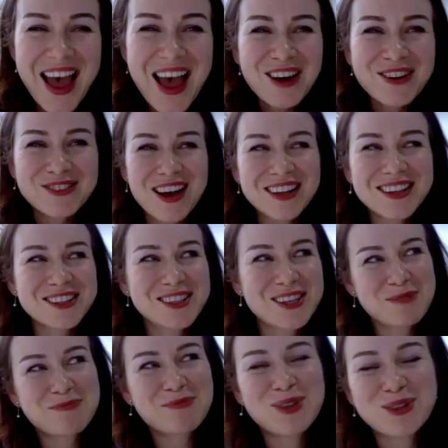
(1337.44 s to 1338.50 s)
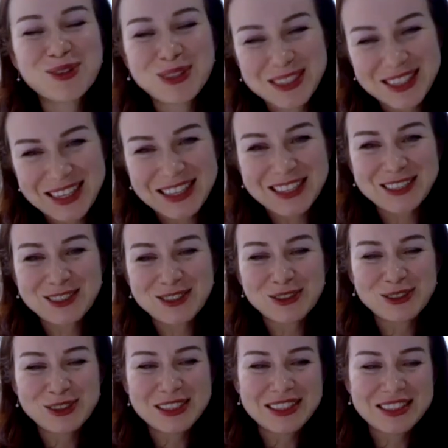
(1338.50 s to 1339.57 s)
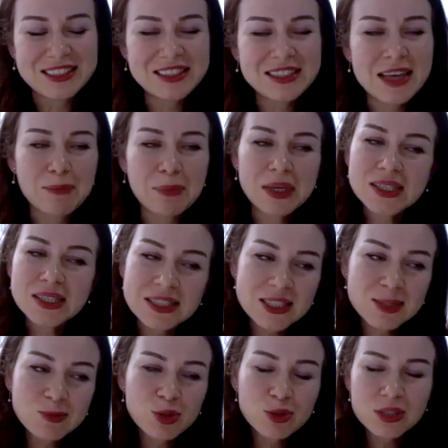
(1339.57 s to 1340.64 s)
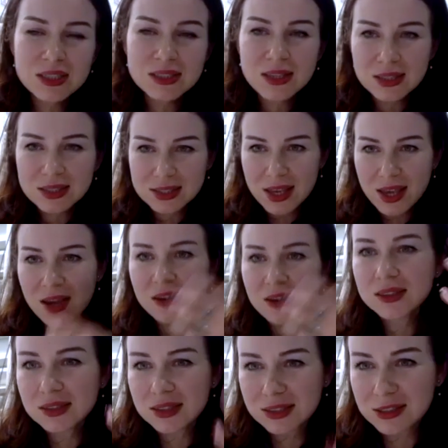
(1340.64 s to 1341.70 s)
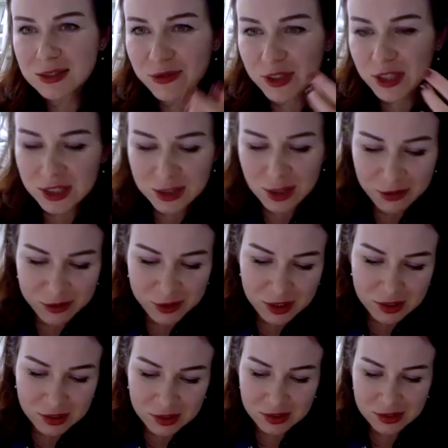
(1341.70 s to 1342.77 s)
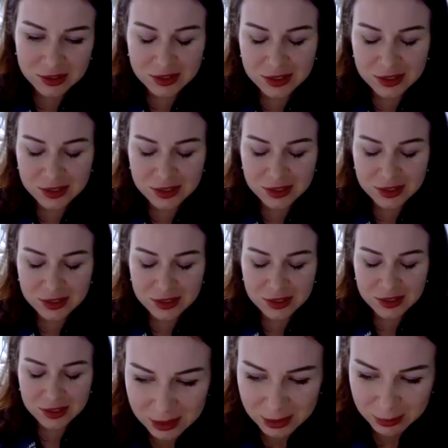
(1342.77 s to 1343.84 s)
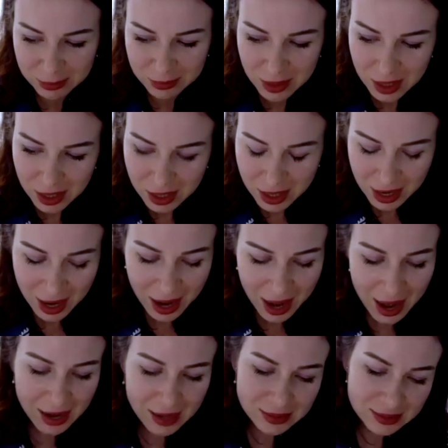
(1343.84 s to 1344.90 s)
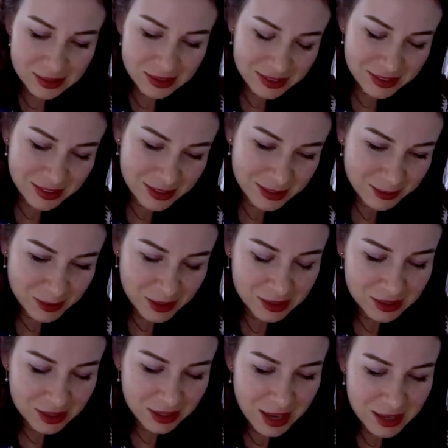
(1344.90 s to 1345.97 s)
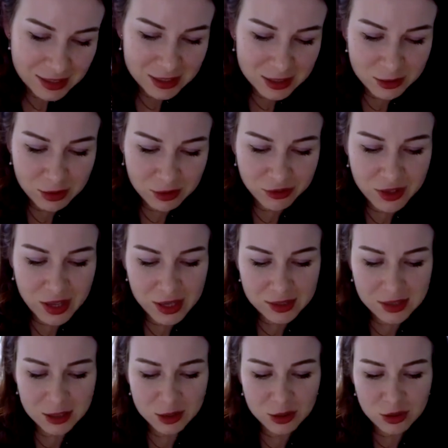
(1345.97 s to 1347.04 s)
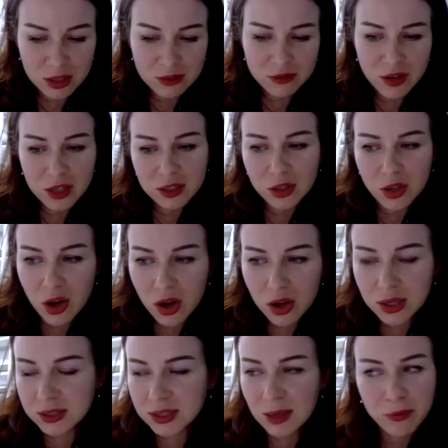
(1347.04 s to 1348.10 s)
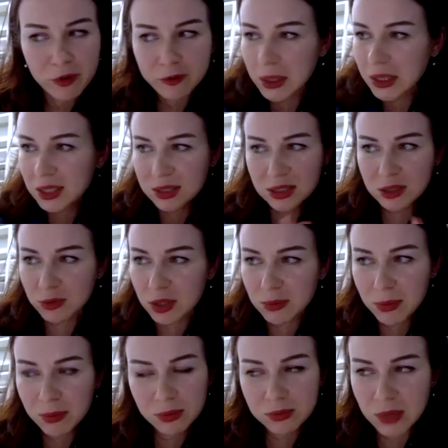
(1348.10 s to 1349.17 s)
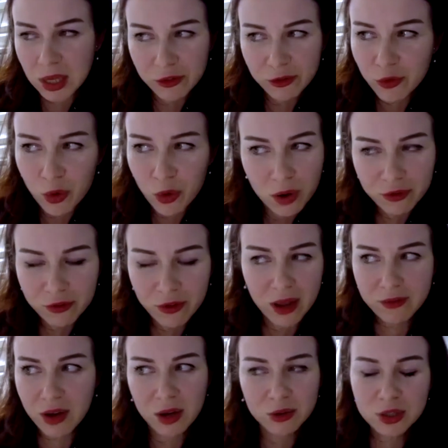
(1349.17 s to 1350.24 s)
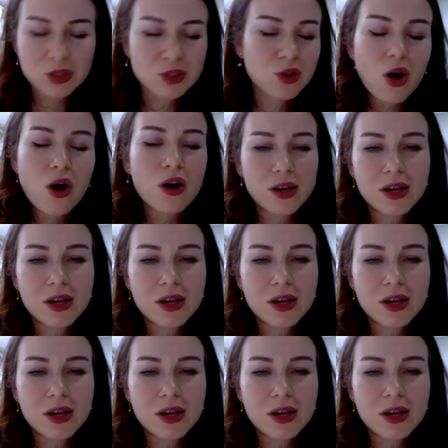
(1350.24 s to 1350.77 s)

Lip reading: rather than music. So it's, because this music does carry this philosophical system, and the lessons reflect that. So they're very long. Some of my lessons were like 4 or 5 hours long.